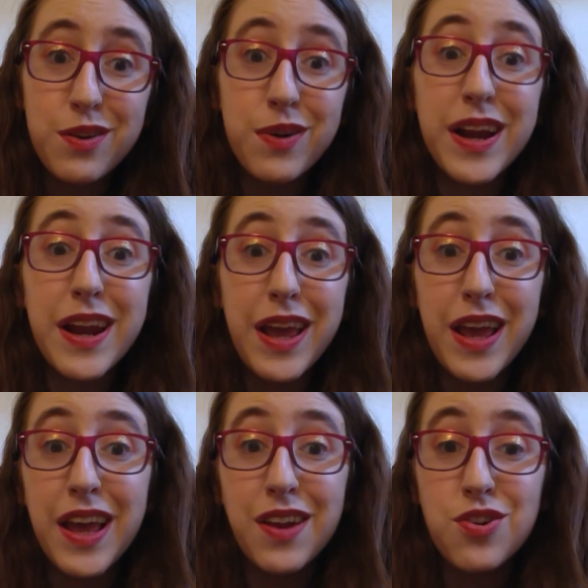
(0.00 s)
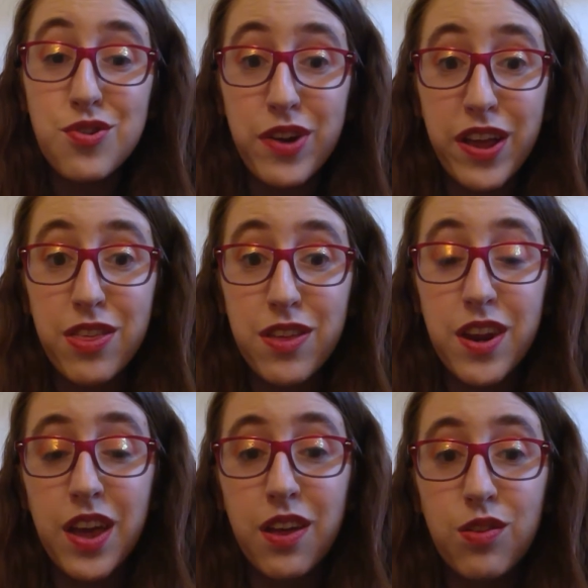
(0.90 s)
great hand
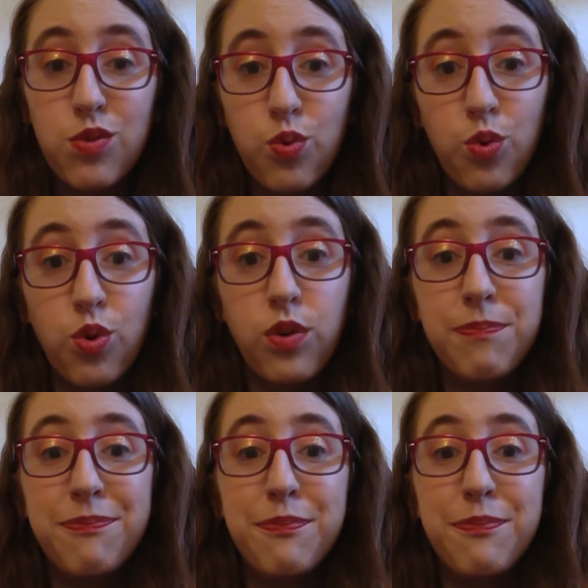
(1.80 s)
strengthening tool.